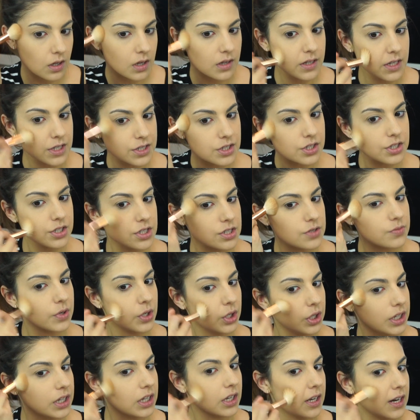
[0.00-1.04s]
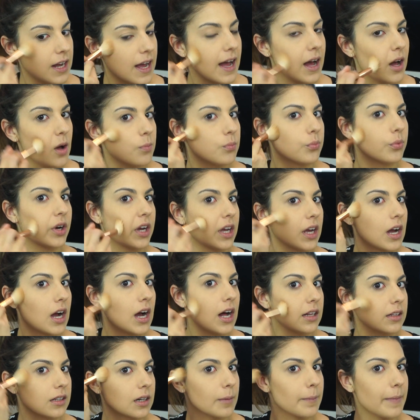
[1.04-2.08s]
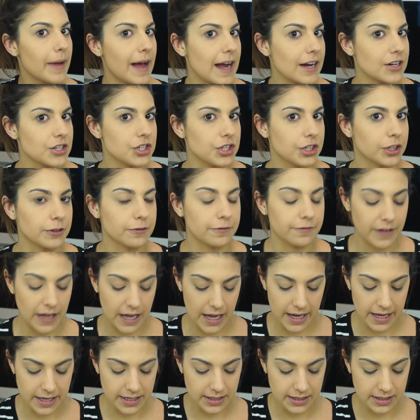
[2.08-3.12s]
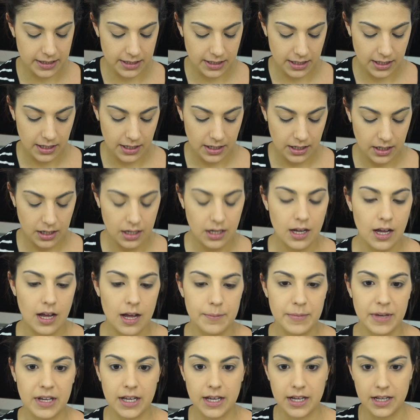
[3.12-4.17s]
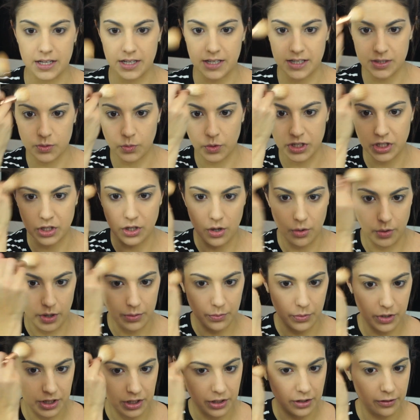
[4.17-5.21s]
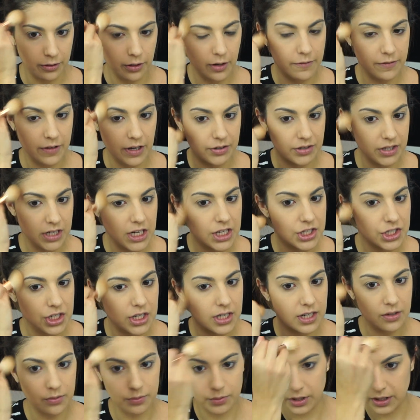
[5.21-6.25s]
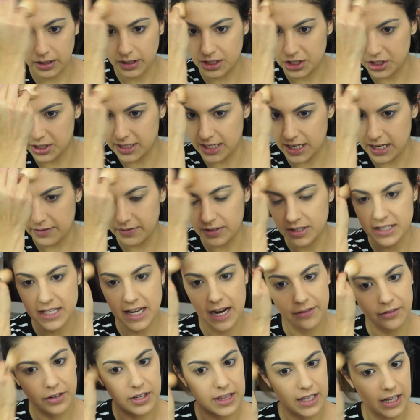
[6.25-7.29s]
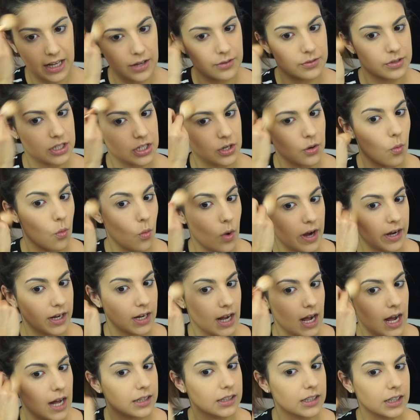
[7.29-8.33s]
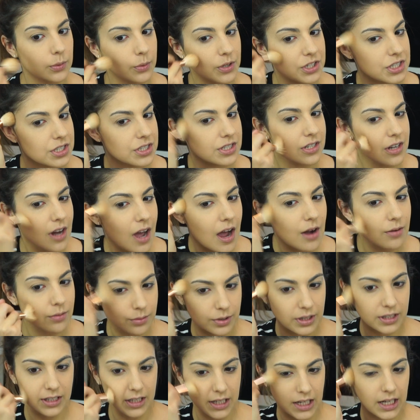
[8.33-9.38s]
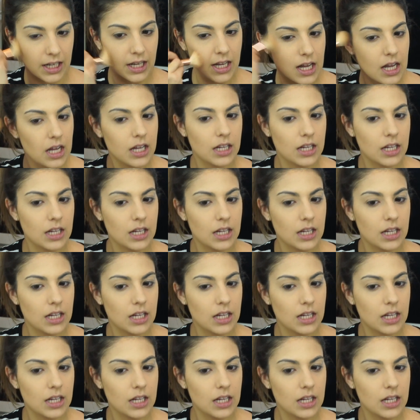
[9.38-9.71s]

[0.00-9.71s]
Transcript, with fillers: This is just really gonna help bring color back to your face because when you go in with your foundation, it really just evens everything out to one color, which is not really